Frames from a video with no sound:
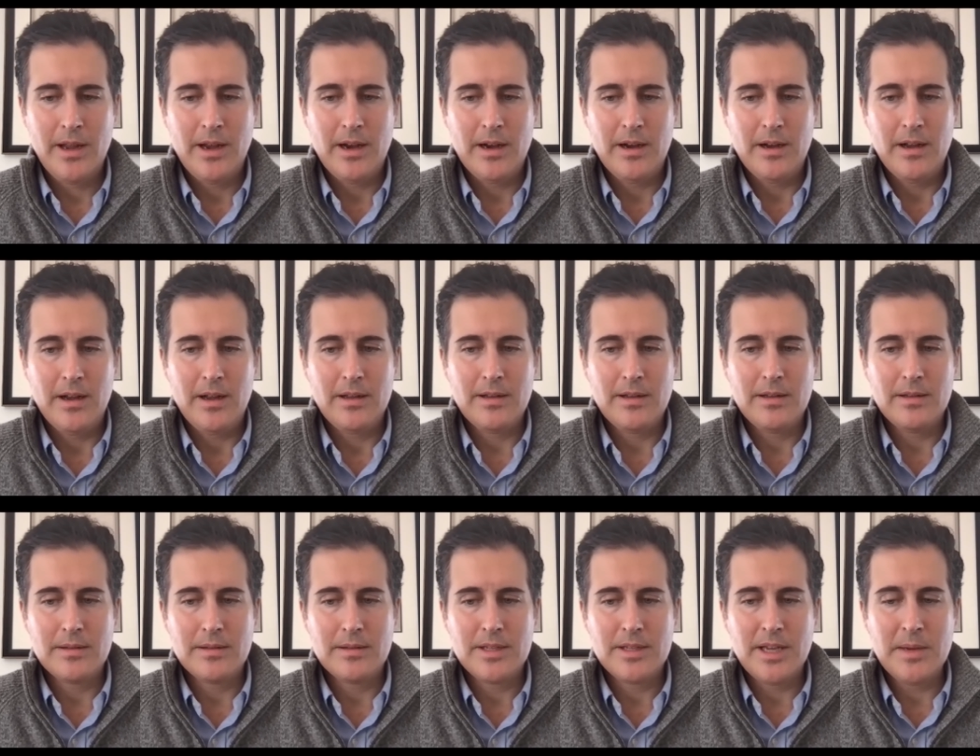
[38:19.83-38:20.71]

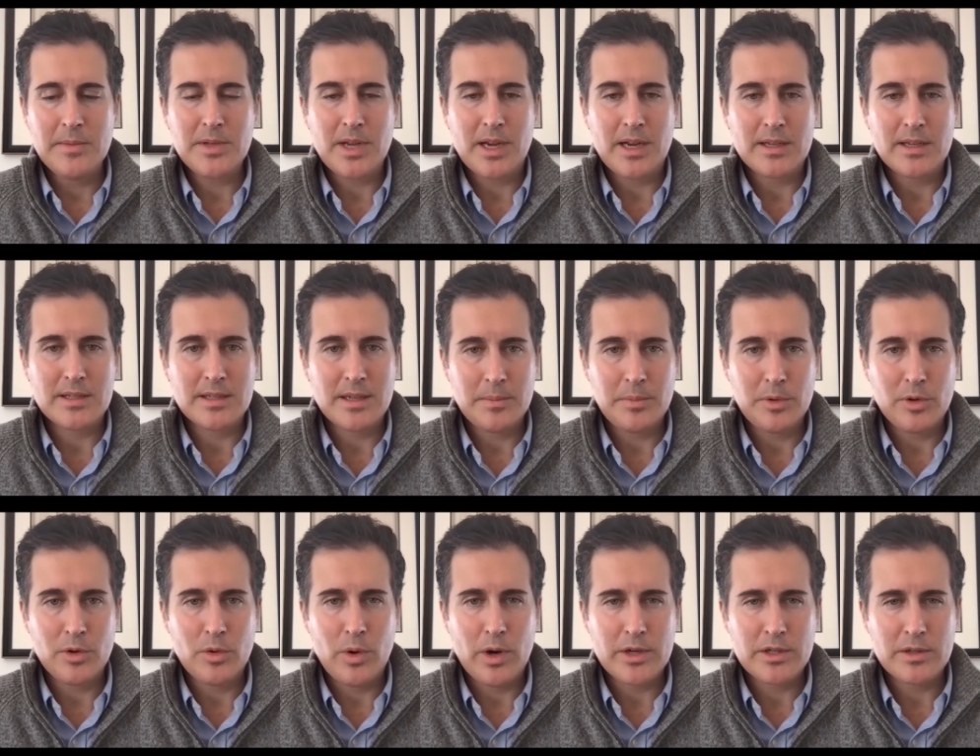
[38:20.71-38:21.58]
It seems like a
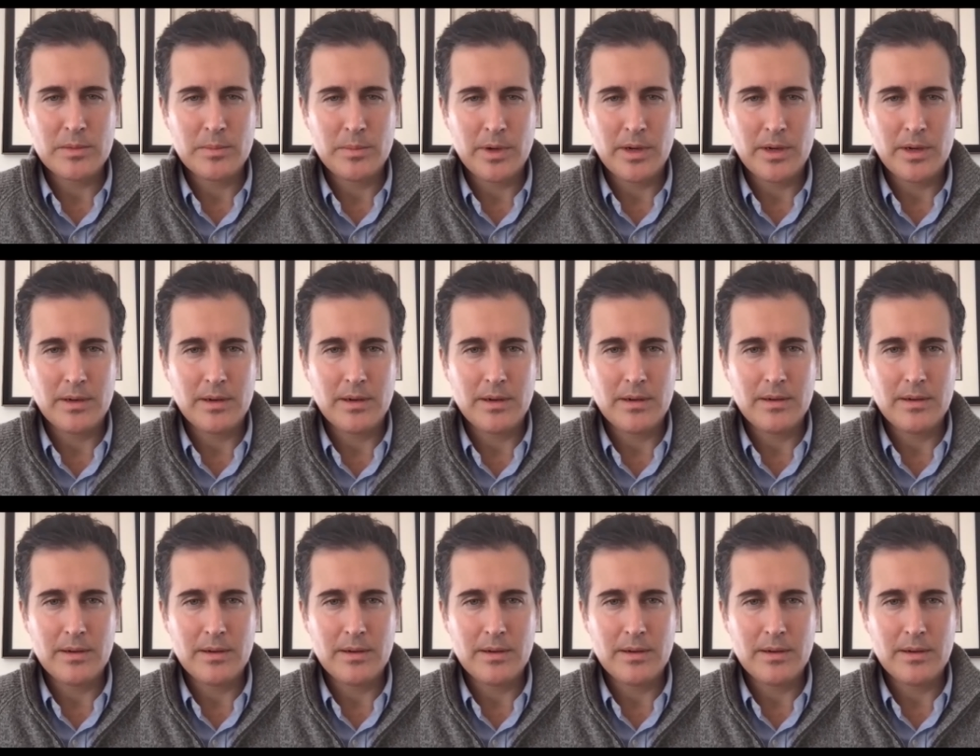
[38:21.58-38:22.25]
simple question, but